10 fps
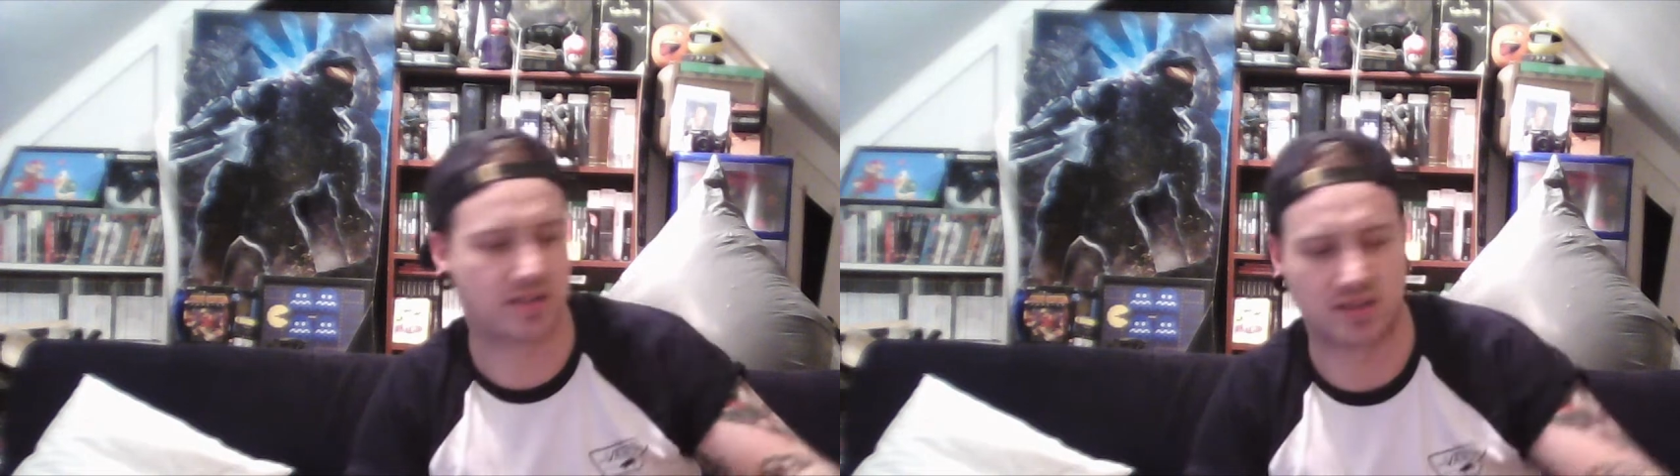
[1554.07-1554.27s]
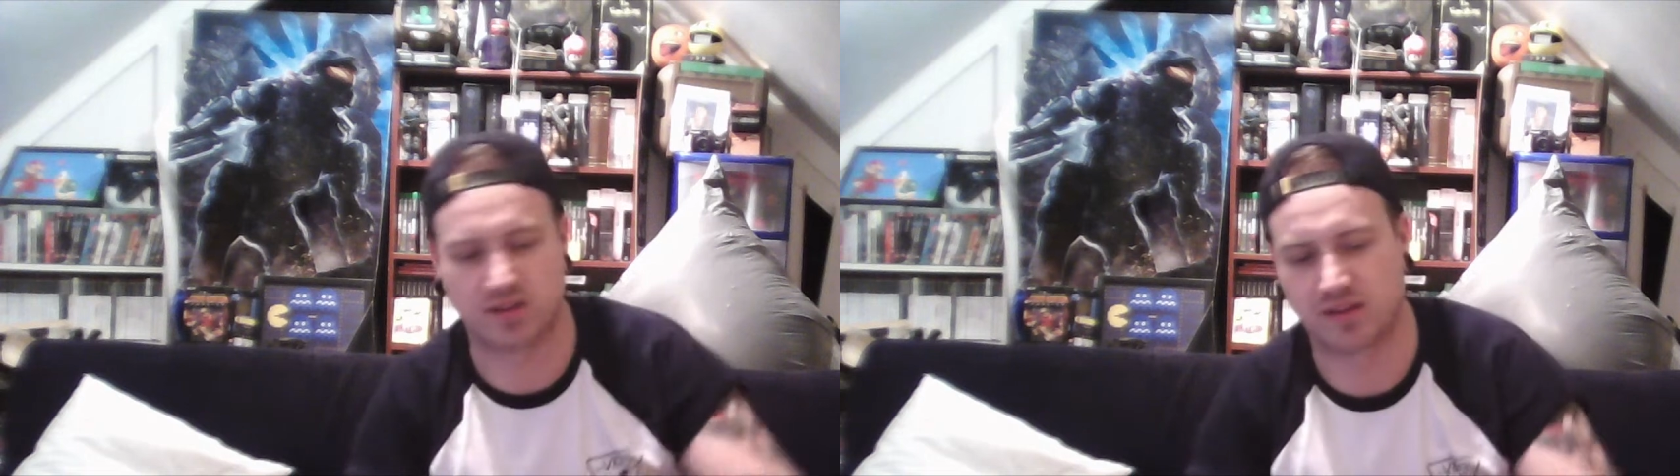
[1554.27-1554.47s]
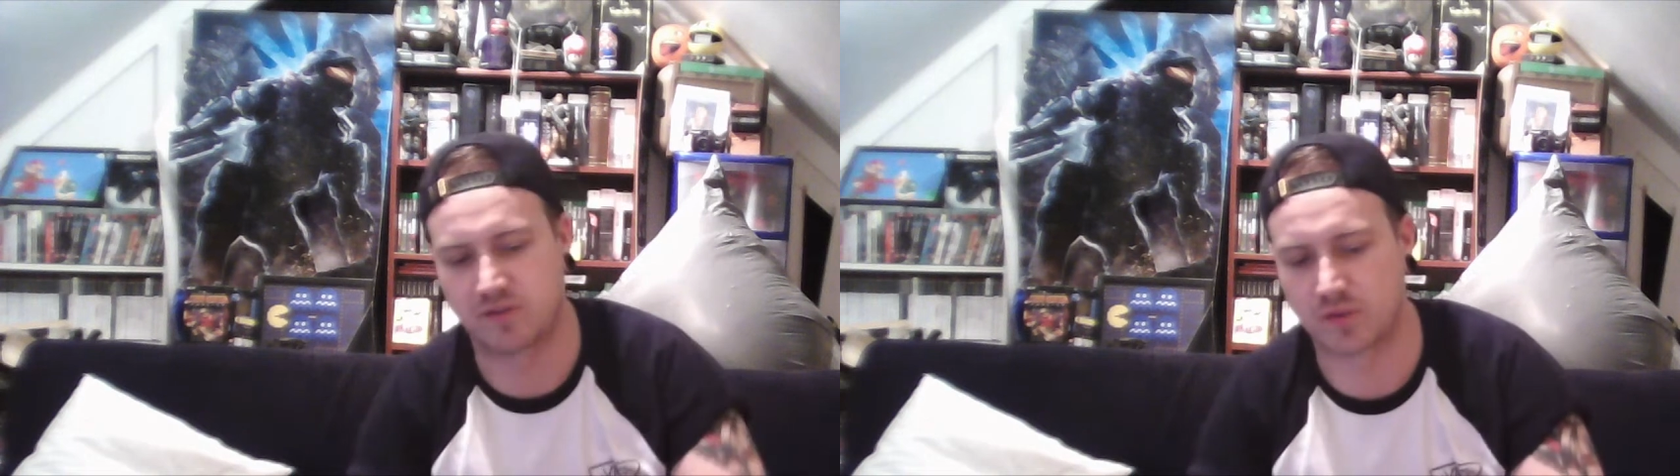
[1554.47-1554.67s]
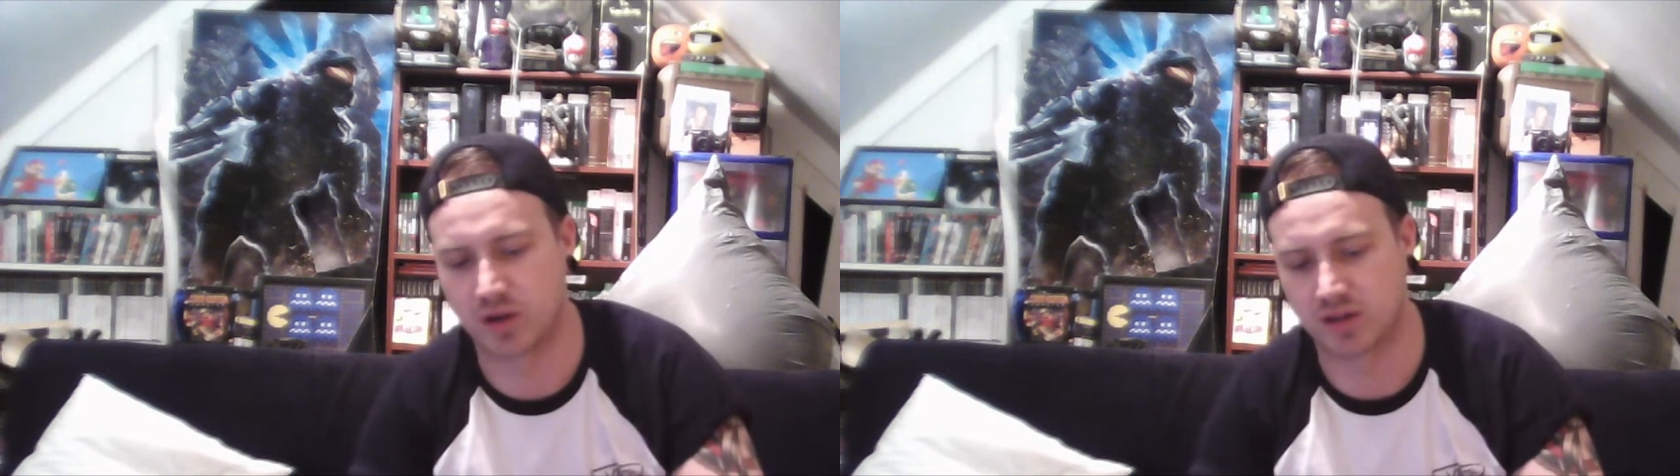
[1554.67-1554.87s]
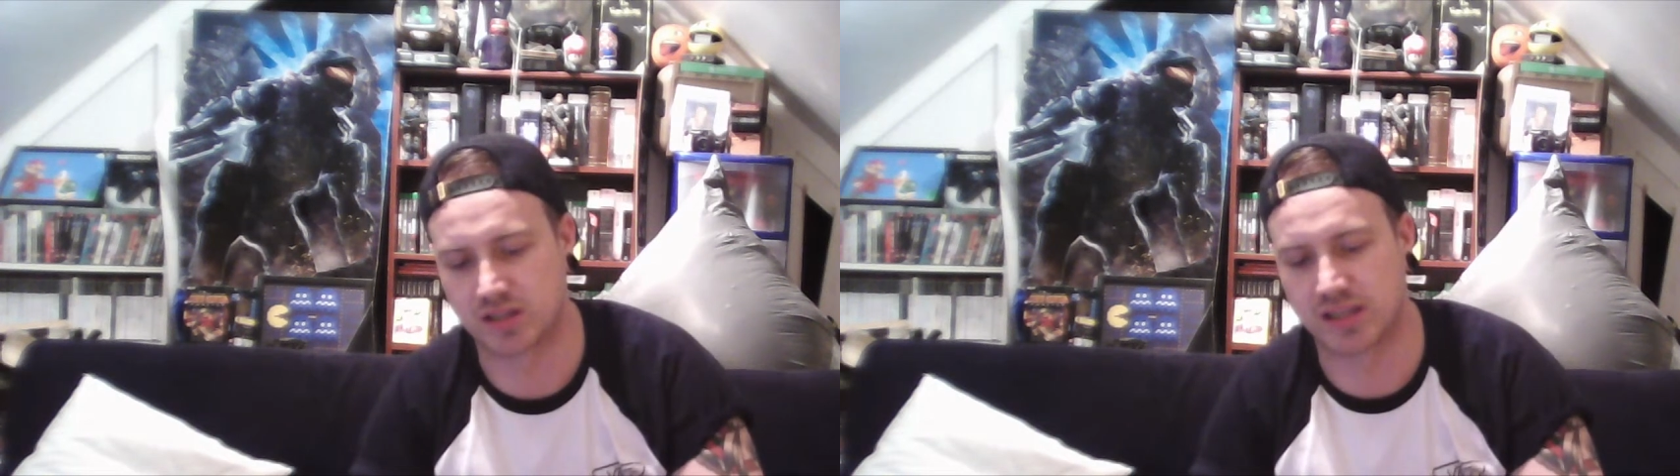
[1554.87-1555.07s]
There's only a few
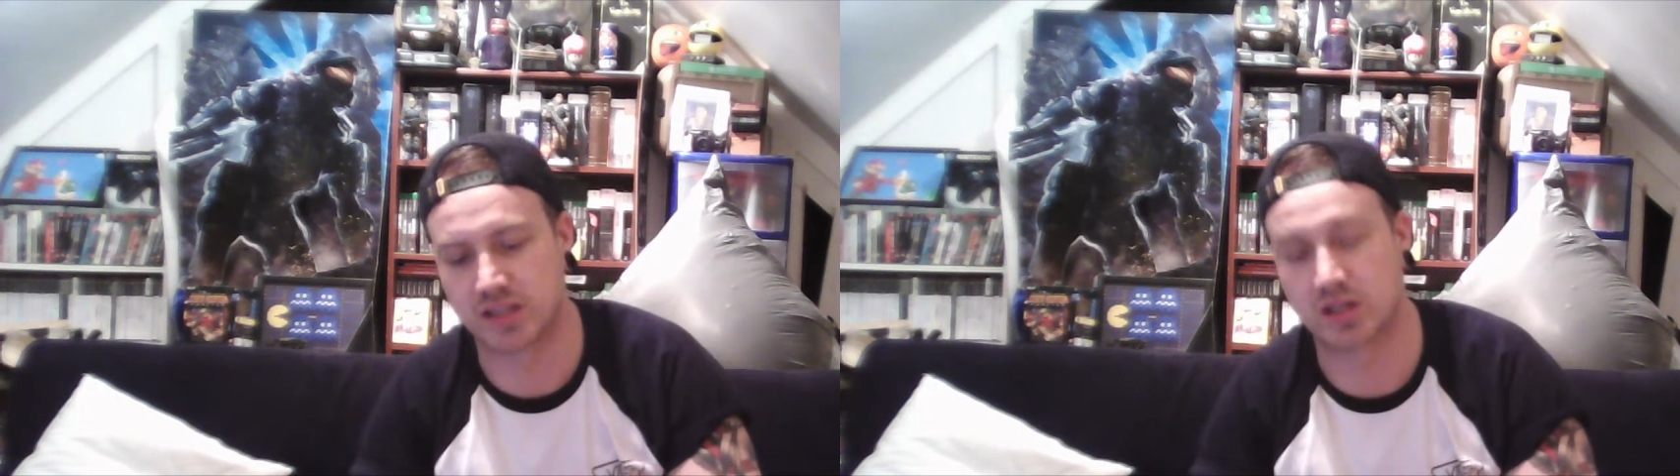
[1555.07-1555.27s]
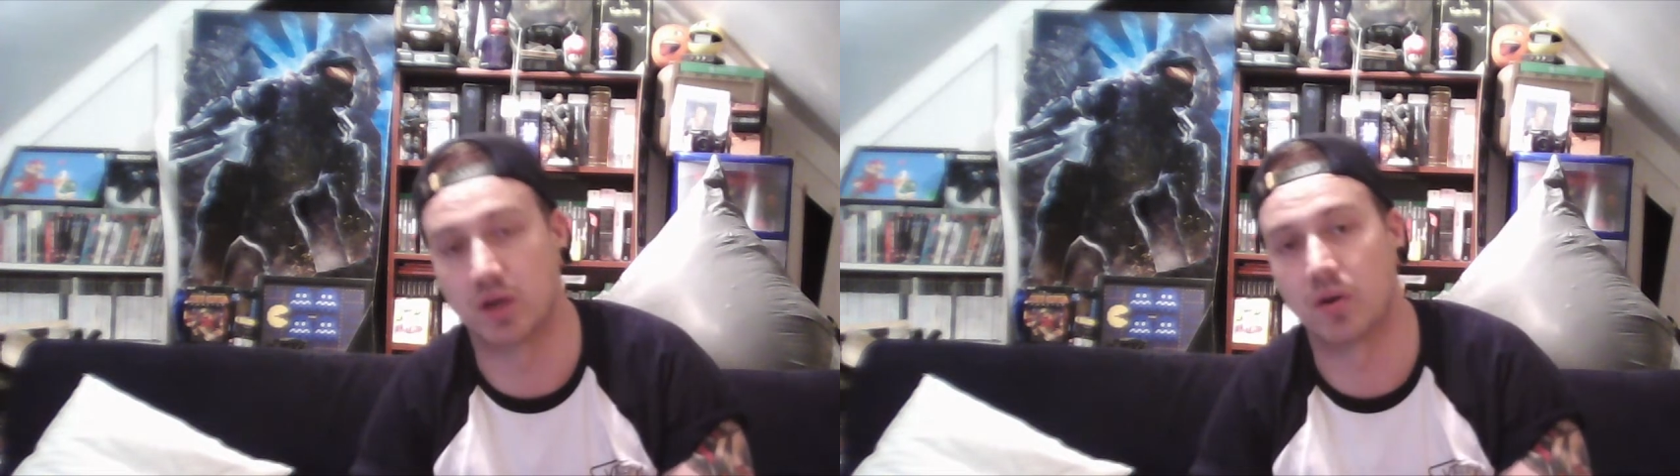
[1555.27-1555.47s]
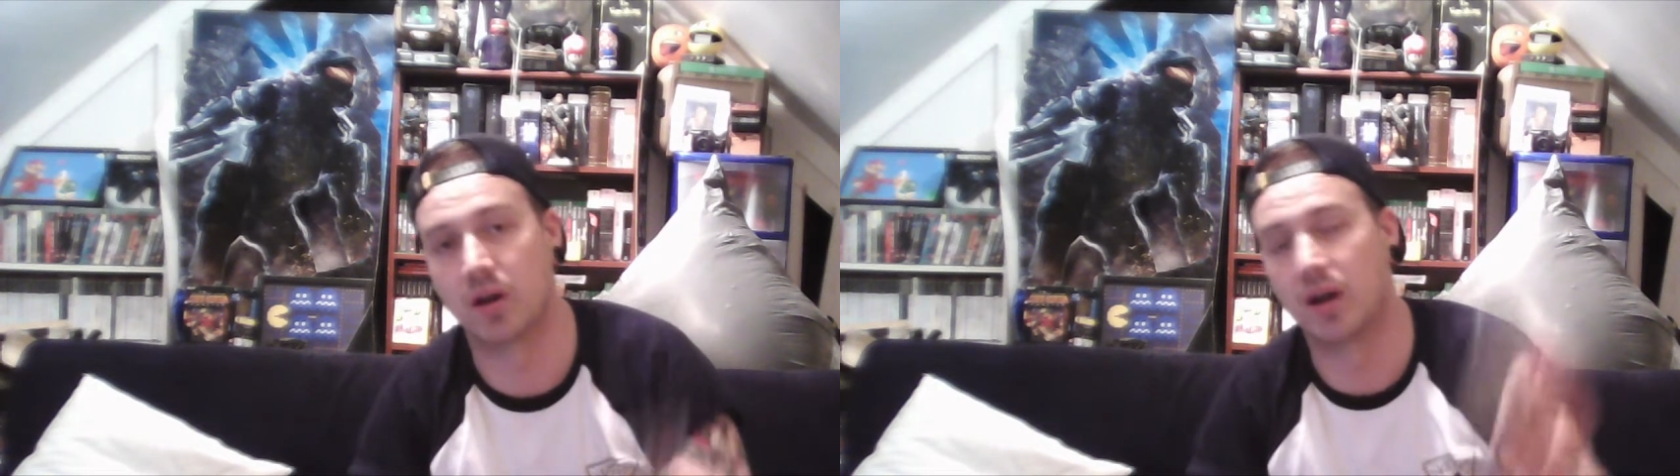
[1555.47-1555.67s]
cards to each, so